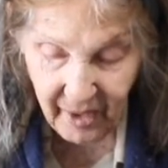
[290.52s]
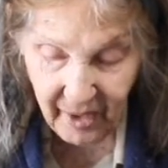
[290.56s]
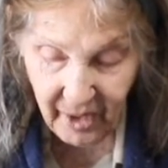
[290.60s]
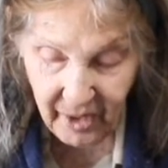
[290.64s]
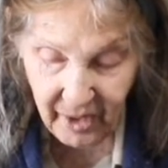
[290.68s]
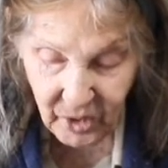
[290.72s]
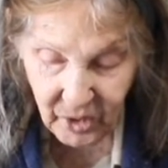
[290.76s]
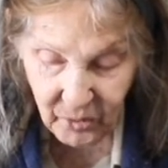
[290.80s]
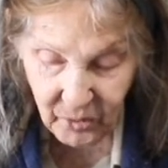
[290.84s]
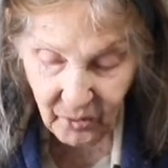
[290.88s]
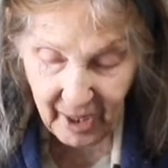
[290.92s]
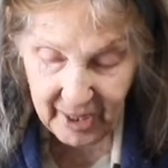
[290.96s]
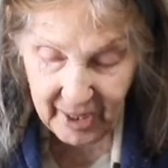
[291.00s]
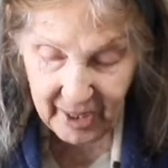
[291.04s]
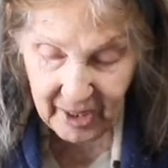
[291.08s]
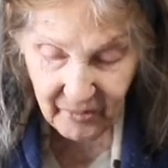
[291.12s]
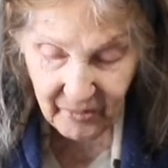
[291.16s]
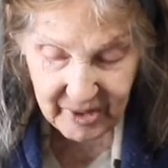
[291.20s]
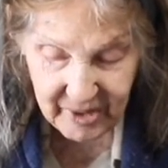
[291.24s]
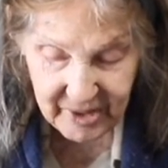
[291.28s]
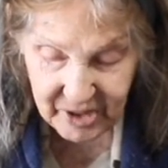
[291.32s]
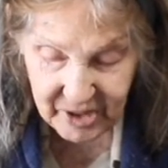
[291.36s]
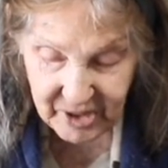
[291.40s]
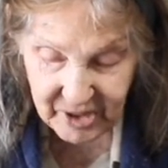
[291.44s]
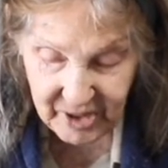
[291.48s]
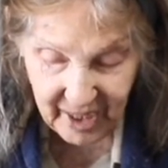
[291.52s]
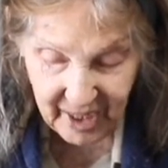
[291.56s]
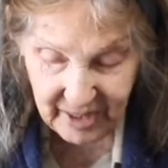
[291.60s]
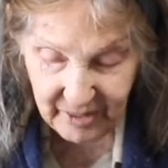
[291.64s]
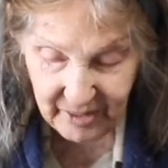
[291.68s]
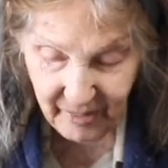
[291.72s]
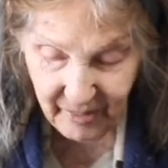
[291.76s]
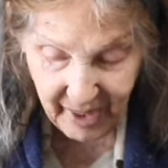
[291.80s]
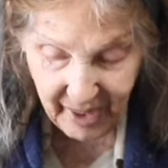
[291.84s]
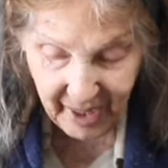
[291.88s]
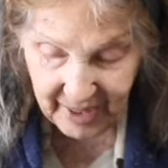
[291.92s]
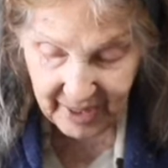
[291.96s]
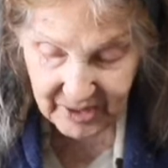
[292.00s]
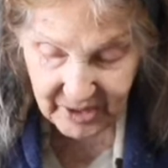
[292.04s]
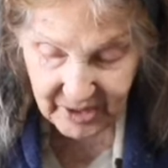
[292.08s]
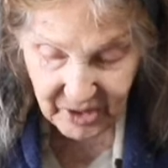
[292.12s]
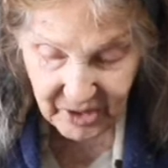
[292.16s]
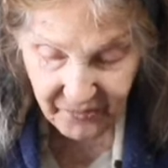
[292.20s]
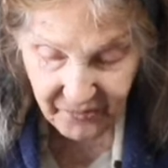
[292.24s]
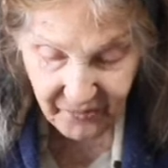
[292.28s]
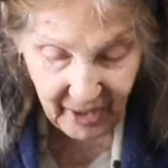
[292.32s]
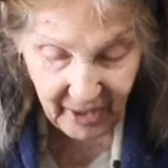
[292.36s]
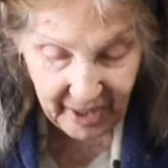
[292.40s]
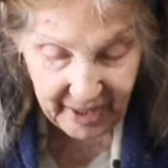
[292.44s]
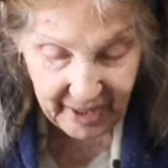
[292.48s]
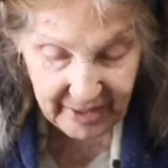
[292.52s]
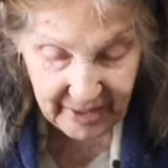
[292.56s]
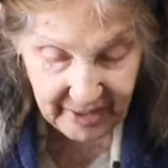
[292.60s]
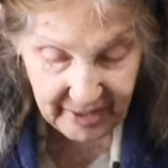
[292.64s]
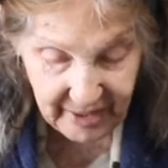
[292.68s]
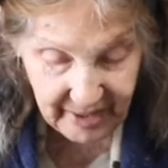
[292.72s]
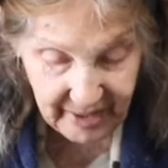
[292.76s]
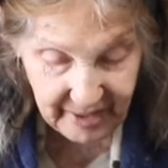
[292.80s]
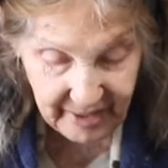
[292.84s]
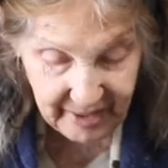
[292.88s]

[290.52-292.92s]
Gregory stayed back to fight